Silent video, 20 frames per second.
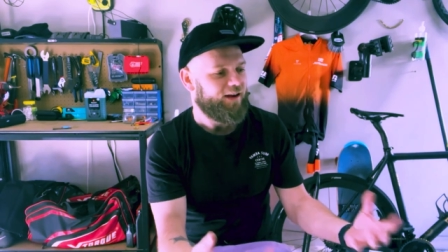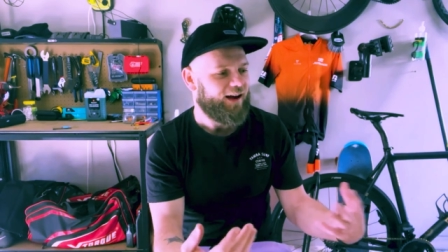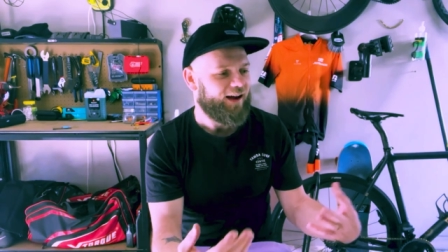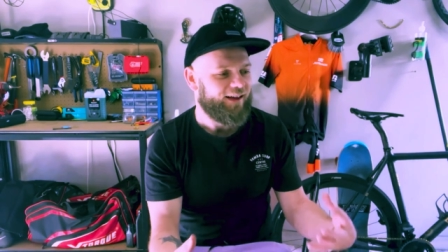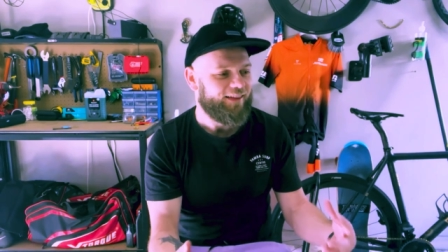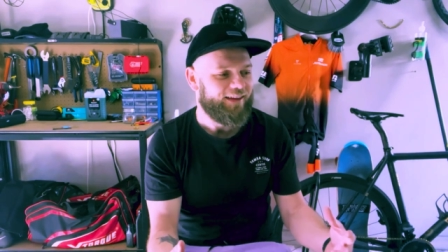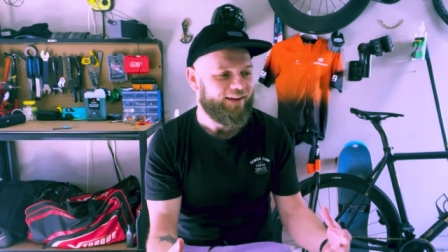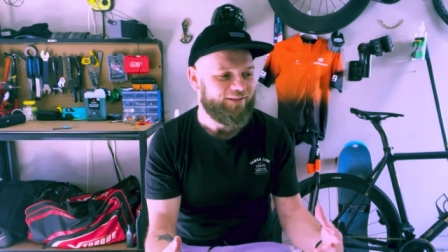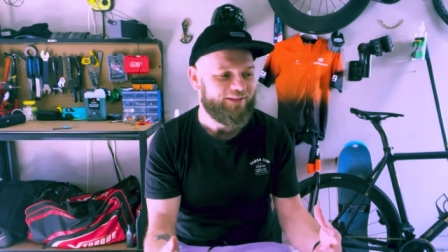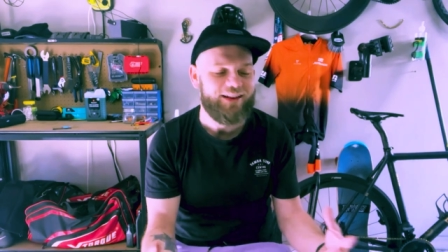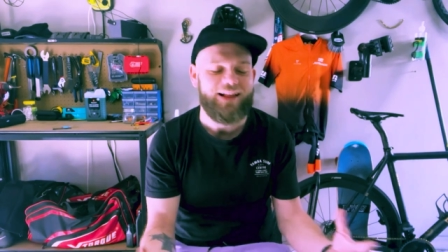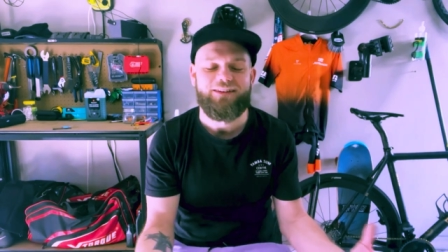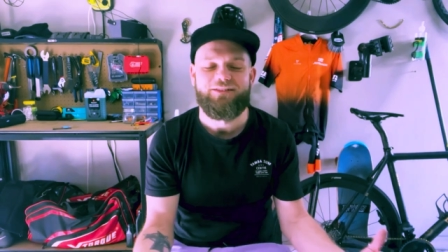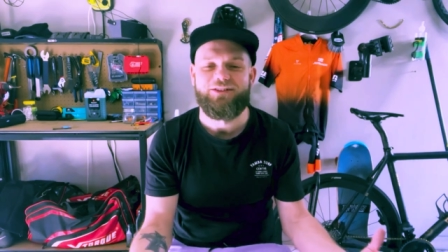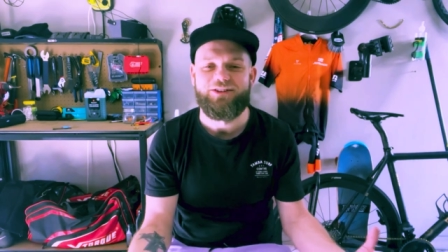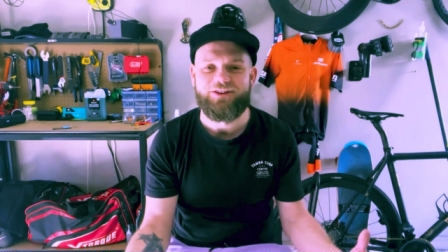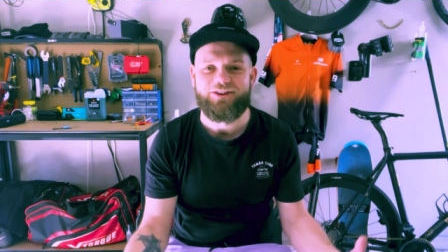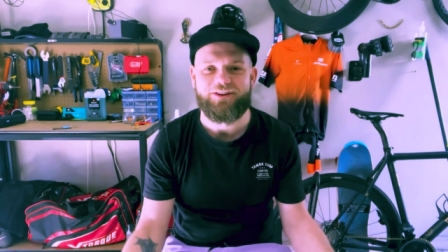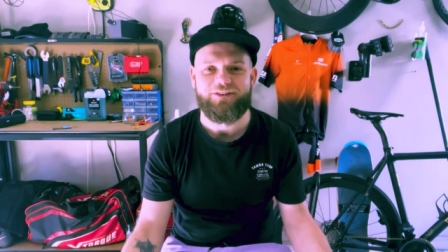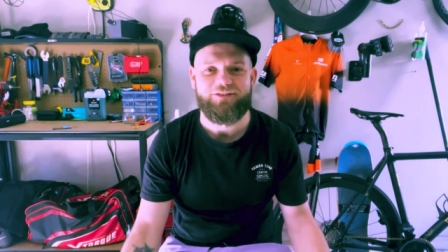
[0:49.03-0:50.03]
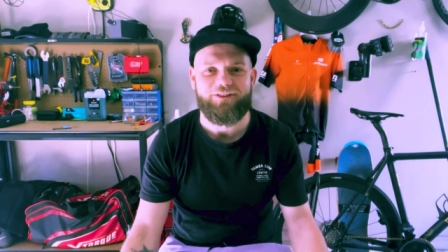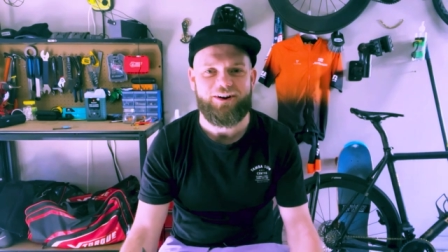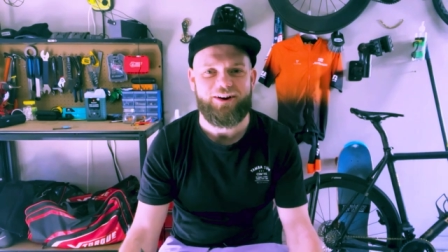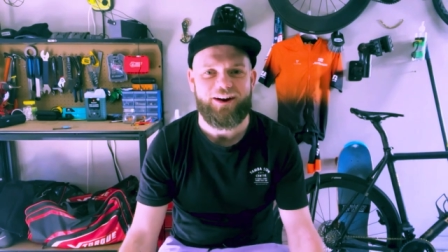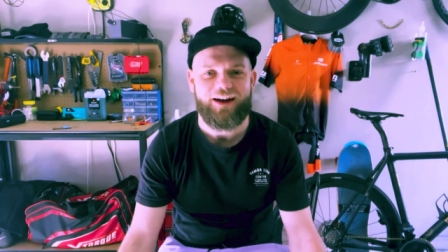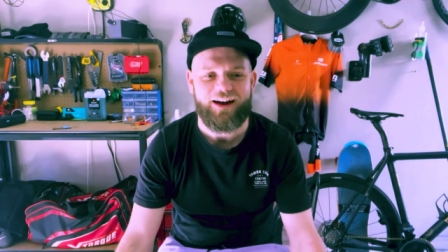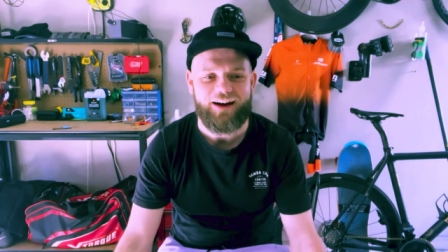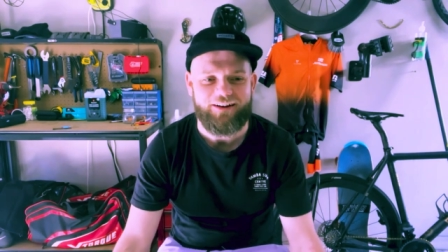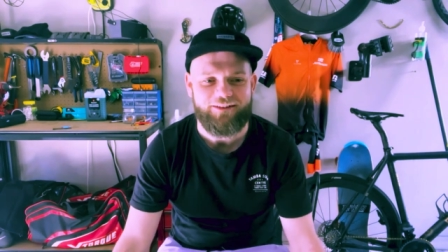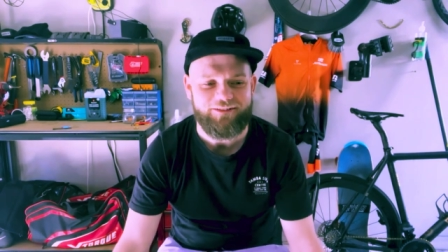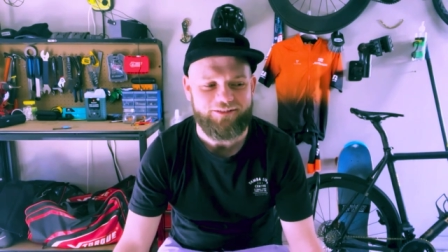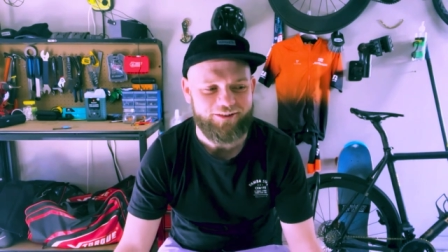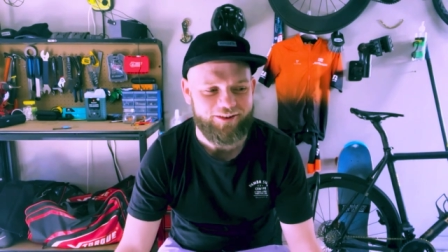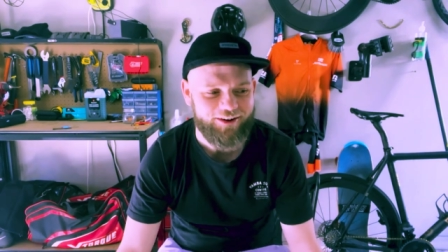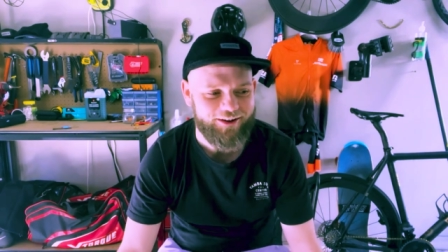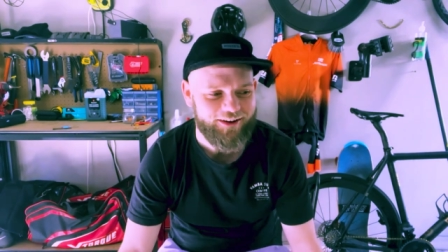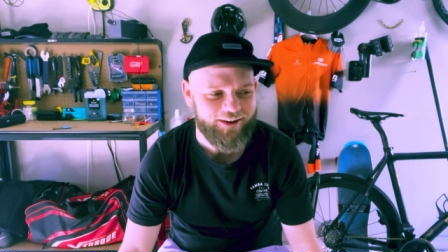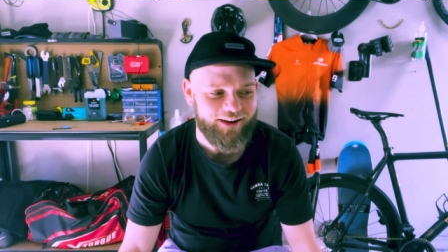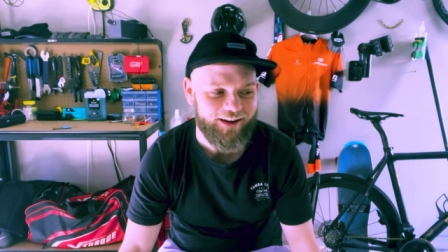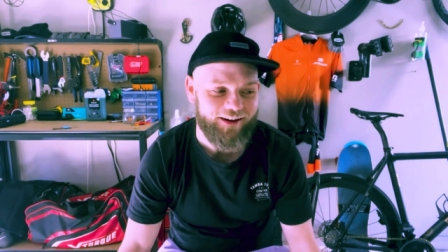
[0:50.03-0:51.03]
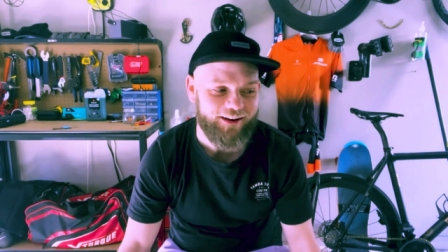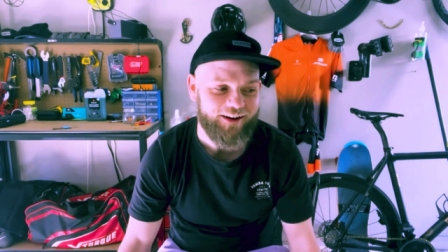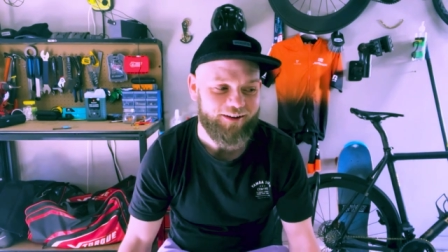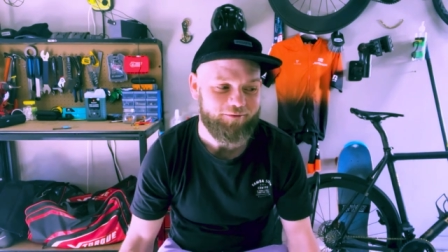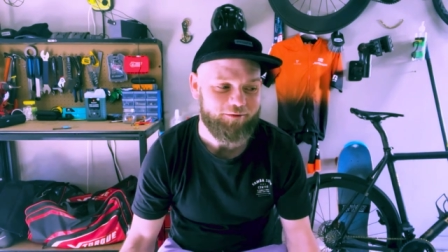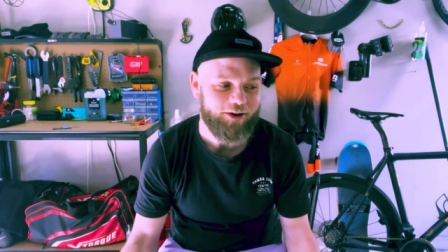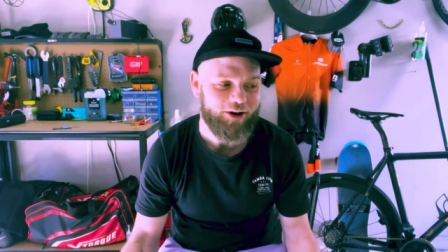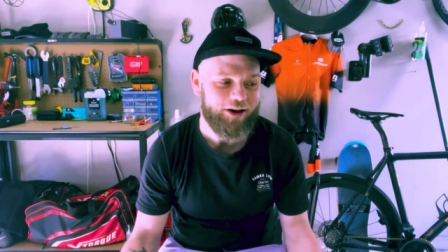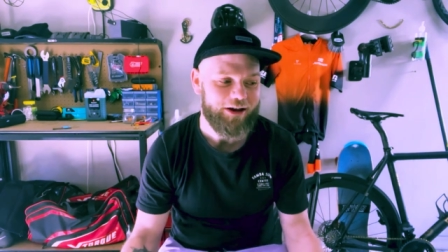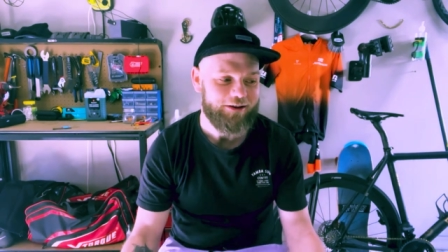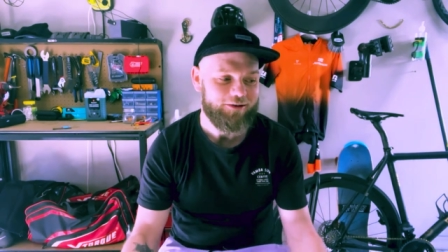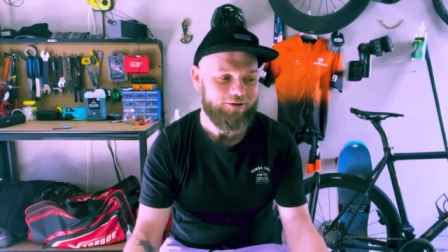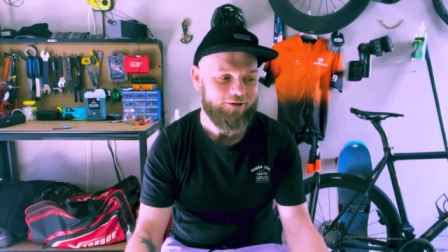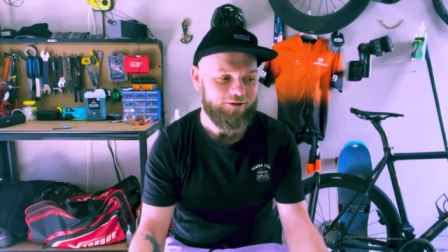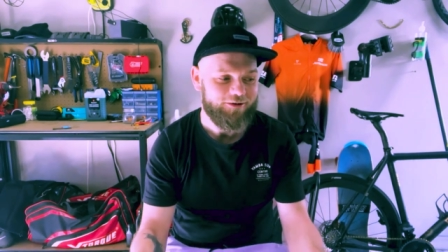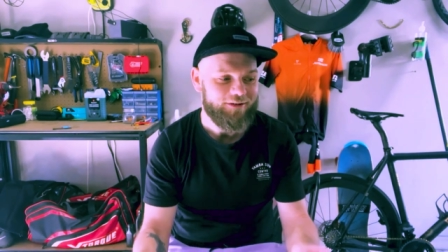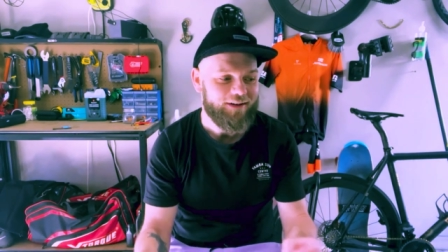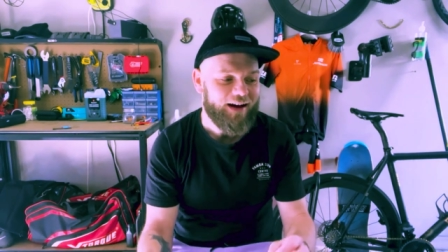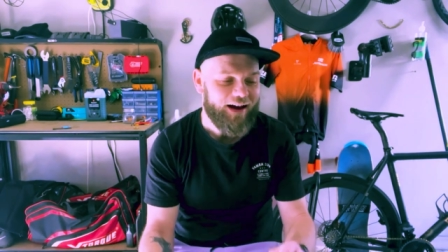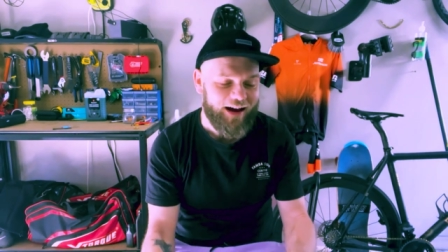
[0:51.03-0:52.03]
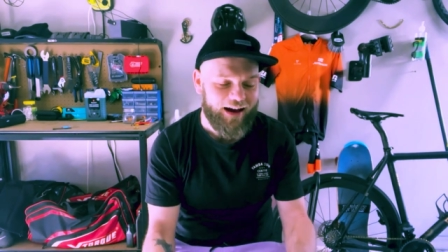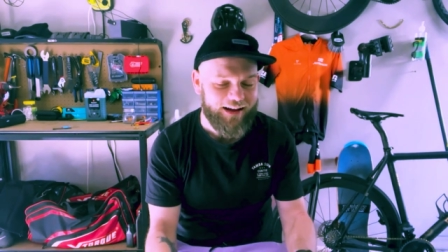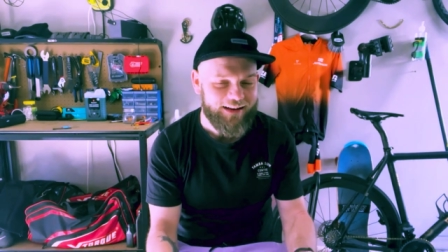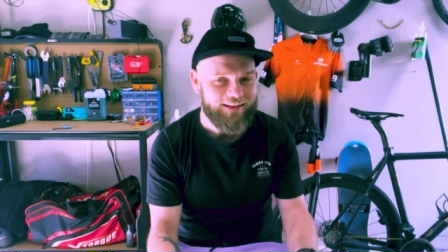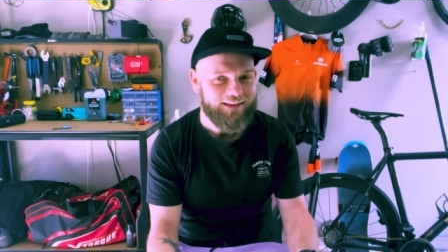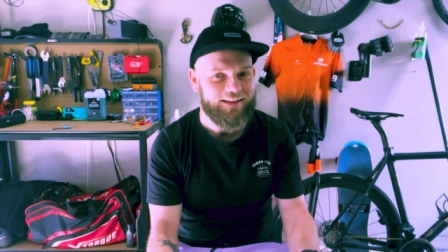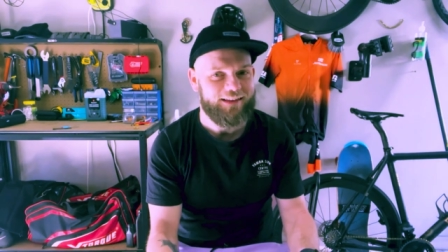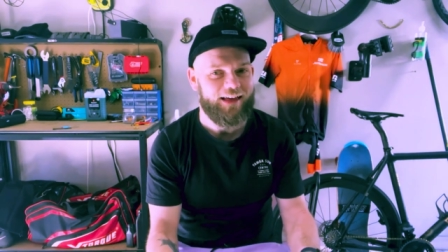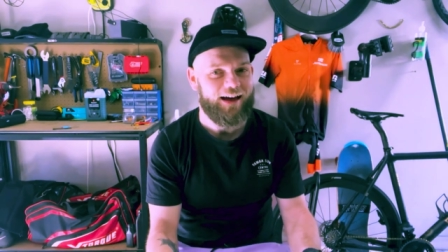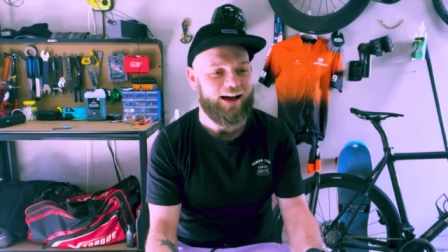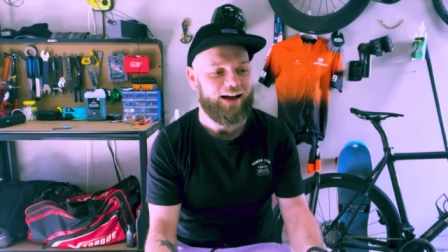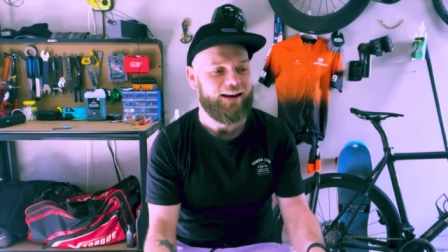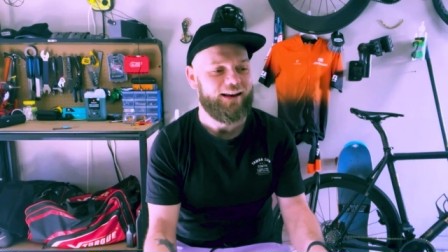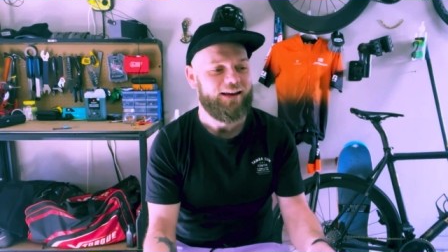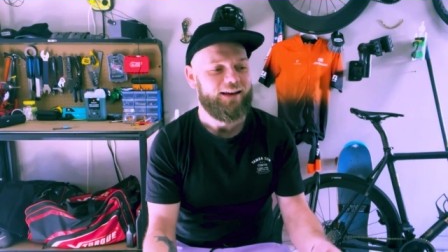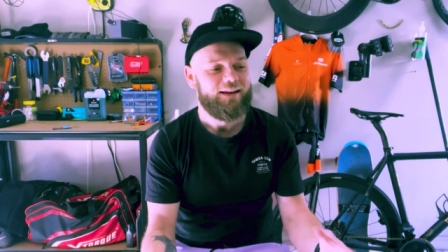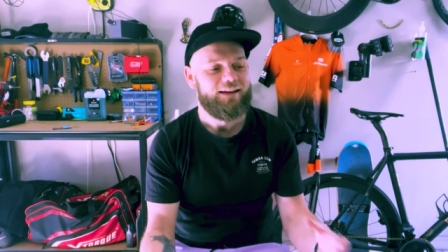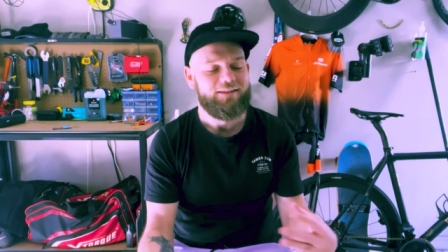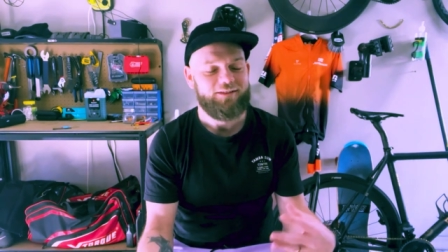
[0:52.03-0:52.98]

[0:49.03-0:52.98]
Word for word: and then we'll have a look at what uh, what I'm going to add to that